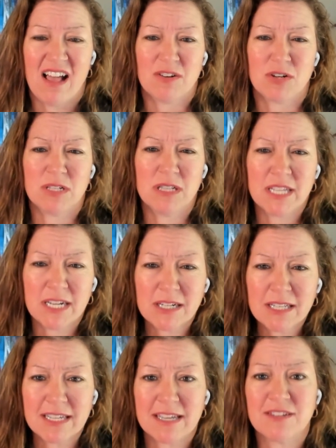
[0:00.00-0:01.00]

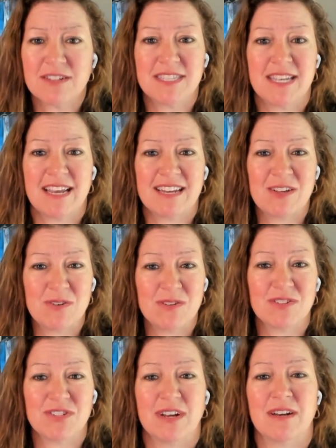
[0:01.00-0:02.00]
clearly understanding who
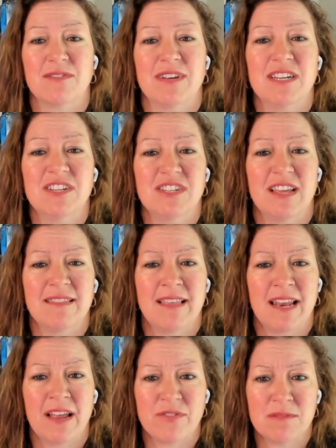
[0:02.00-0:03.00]
you're trying to reach and
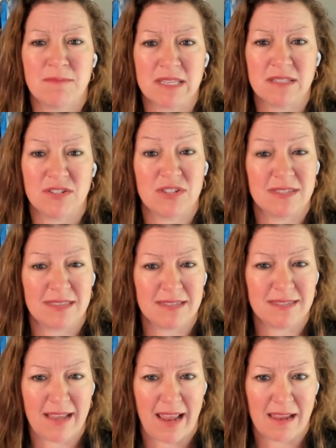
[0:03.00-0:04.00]
that every message isn't the
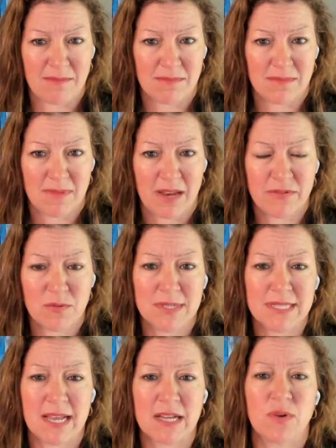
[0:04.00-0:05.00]
same.
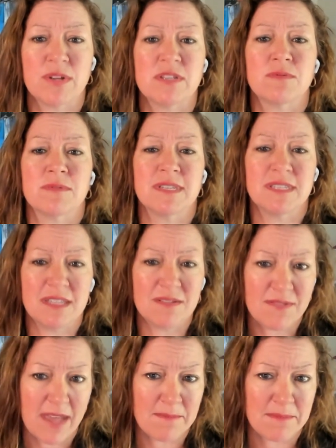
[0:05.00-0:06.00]
Everyone's not going to
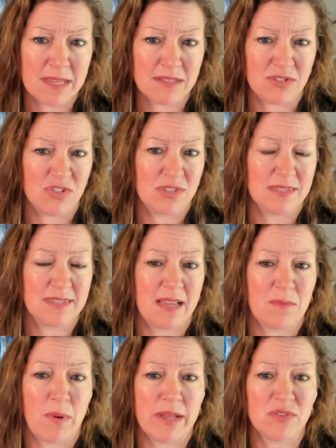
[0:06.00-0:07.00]
receive that message the
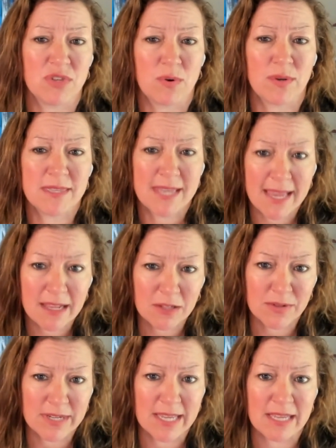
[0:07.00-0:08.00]
same way. So
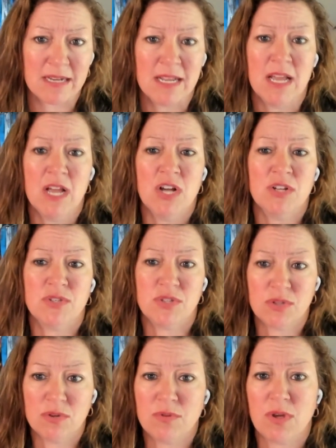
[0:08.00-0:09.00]
tailoring it
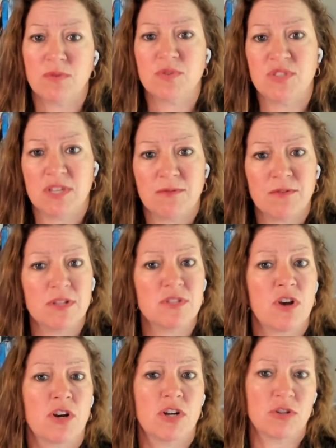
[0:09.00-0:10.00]
to those different
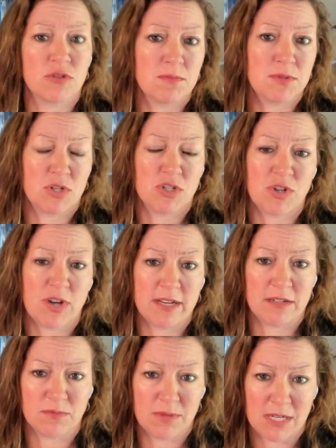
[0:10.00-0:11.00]
target groups you're trying
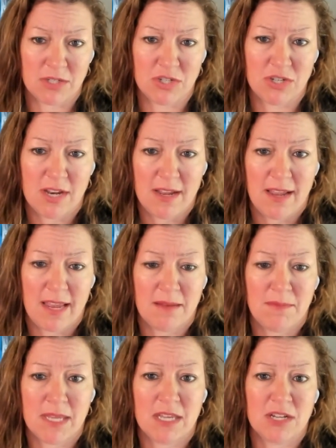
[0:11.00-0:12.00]
to reach and
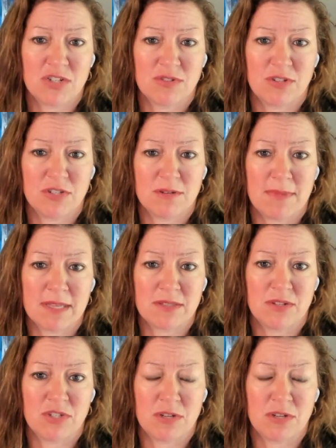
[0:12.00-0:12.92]
making sure that your message